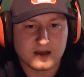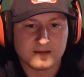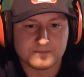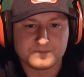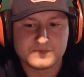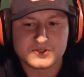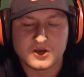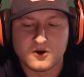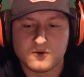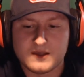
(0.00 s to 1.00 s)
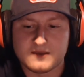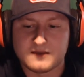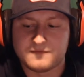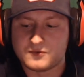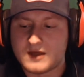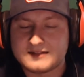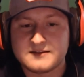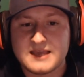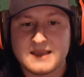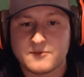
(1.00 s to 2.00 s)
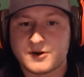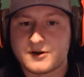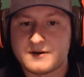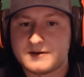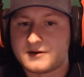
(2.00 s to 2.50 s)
Um, so if you like the game or you're,